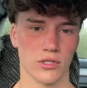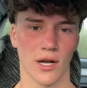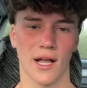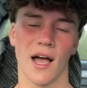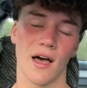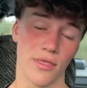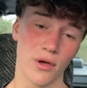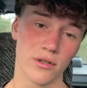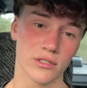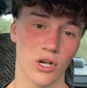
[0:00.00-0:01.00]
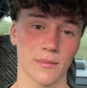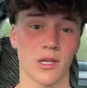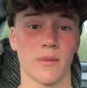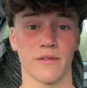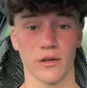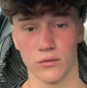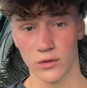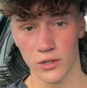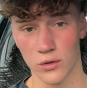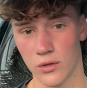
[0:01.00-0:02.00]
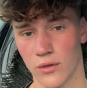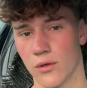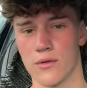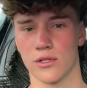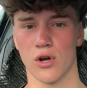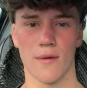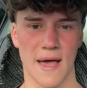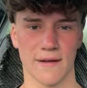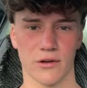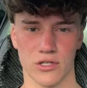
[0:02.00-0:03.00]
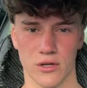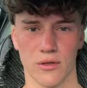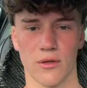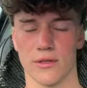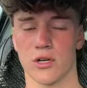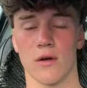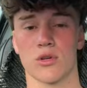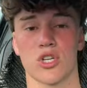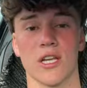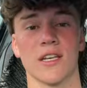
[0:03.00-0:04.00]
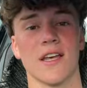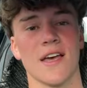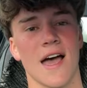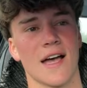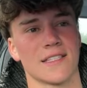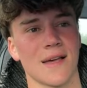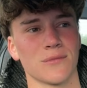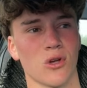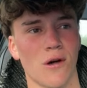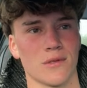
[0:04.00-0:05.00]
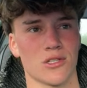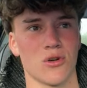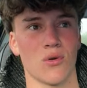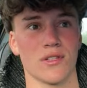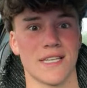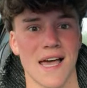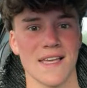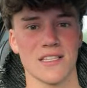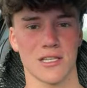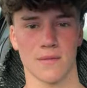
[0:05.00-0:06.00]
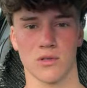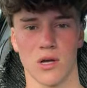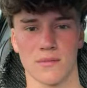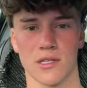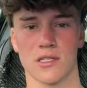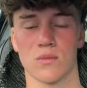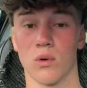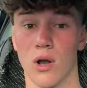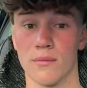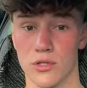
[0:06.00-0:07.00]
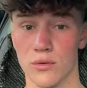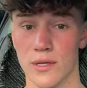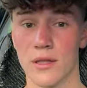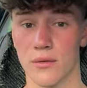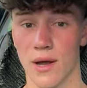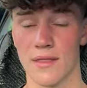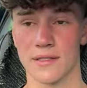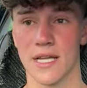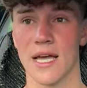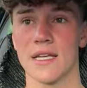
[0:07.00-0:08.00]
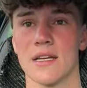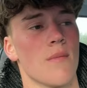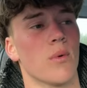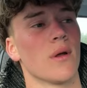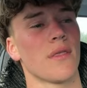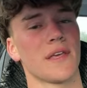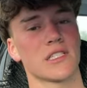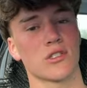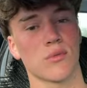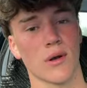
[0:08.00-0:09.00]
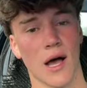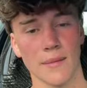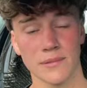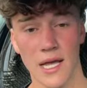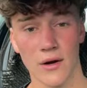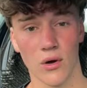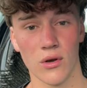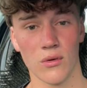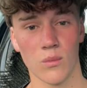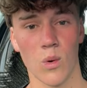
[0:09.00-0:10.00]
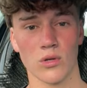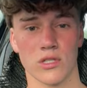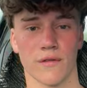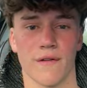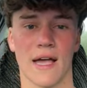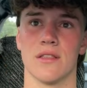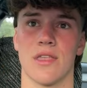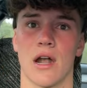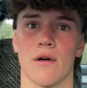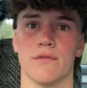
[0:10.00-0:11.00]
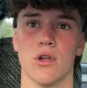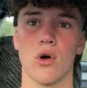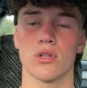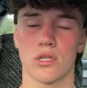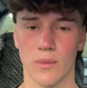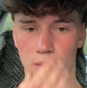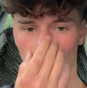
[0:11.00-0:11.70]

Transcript: Like a third of the time you're going to be feeling really good, a third of the time average, and a third of the time. And sometimes it's not days, sometimes it's what I'm doing throughout the day. One of the things I just want to update on was the fact that I've noticed that when I'm